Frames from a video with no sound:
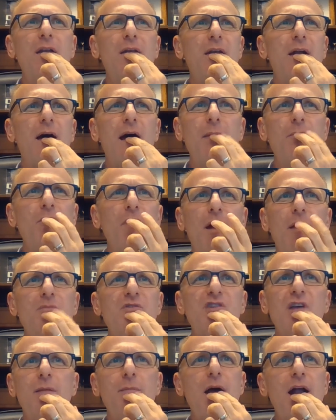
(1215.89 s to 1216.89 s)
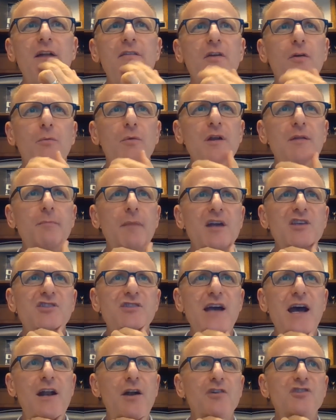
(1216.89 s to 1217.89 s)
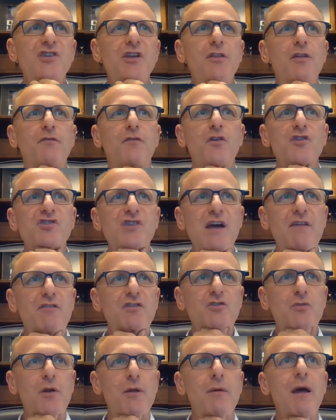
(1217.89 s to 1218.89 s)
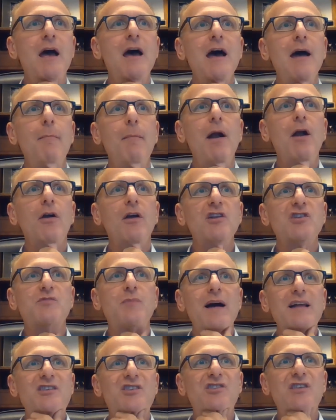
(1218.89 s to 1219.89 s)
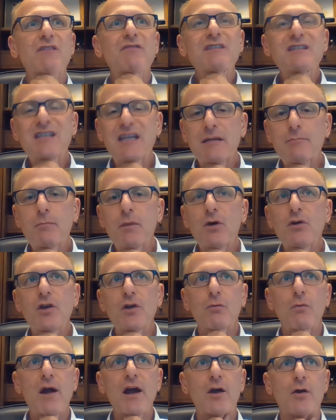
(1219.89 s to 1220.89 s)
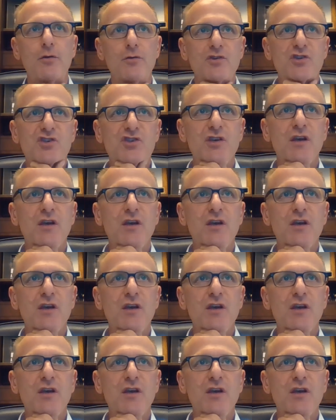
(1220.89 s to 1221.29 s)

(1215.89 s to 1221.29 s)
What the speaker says: I'm saying, I'm not even going to read my stat here. It said the first half of 20, Americans bought 17 million records.